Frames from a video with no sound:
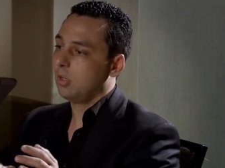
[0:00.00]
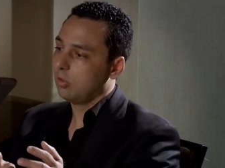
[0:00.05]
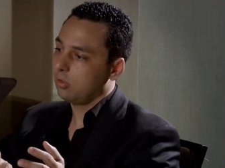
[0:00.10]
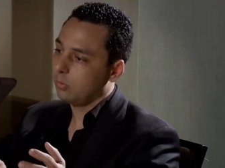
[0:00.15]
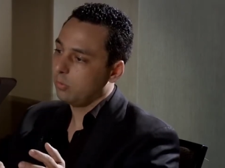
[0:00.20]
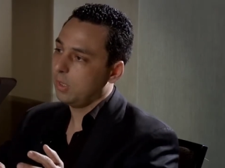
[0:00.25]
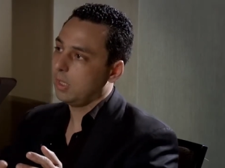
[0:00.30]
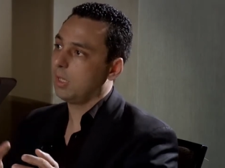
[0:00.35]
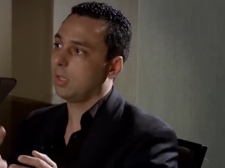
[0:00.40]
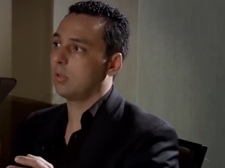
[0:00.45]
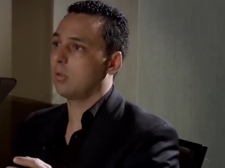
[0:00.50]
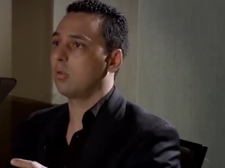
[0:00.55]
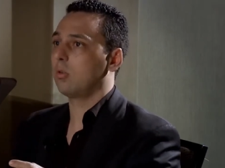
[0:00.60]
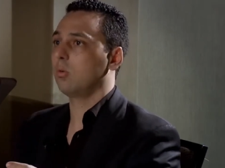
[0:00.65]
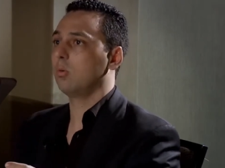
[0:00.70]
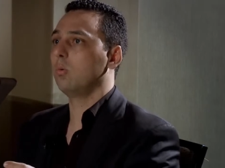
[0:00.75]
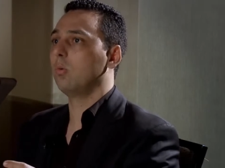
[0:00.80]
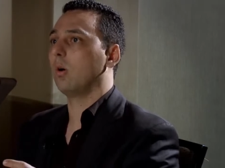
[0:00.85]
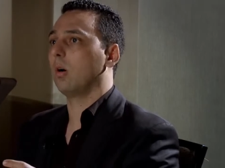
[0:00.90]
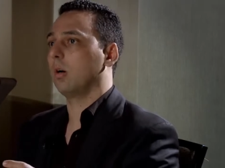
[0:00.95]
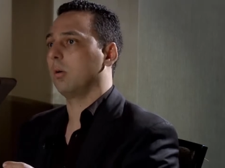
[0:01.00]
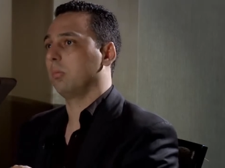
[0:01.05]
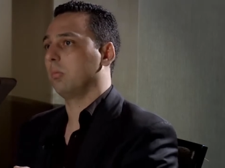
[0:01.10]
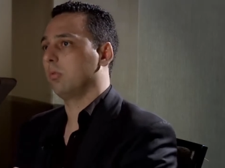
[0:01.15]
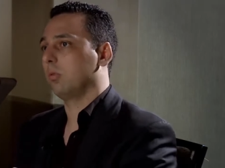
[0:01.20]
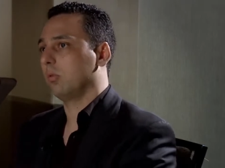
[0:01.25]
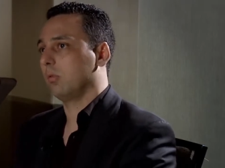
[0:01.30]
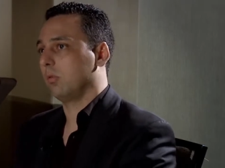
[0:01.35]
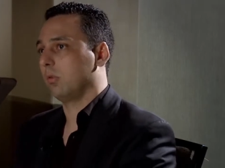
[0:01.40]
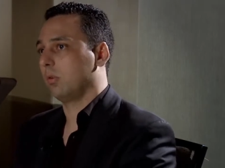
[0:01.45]
So we get two
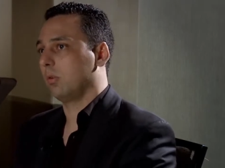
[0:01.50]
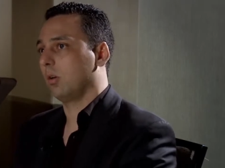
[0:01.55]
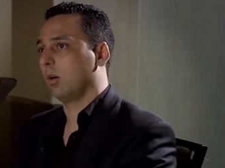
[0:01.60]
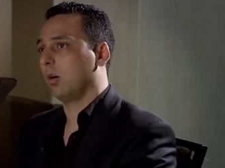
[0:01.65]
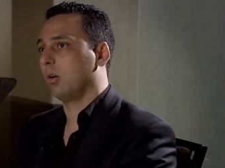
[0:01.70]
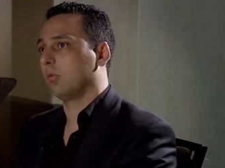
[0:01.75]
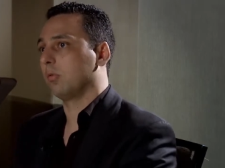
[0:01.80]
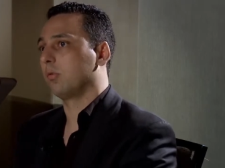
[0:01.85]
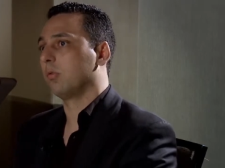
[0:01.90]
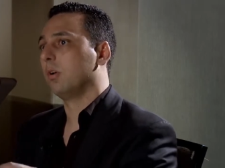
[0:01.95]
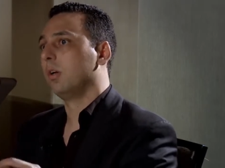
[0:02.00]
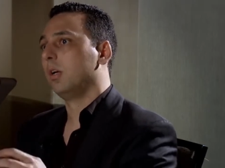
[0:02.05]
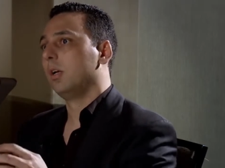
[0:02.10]
arms of